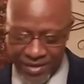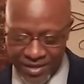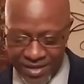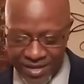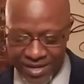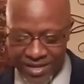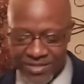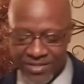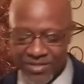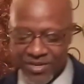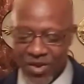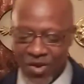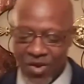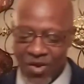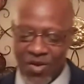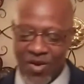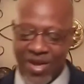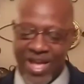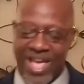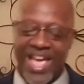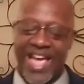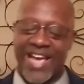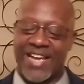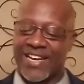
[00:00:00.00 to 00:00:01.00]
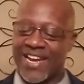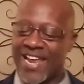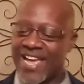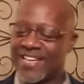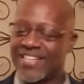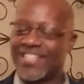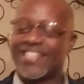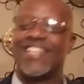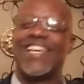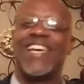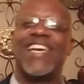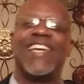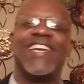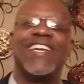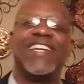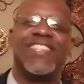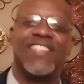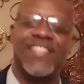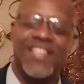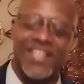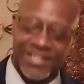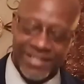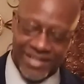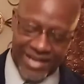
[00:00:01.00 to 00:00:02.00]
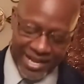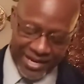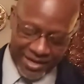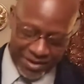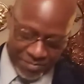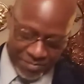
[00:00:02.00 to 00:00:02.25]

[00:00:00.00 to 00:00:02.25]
It's called Act Like a Lady, Think Like a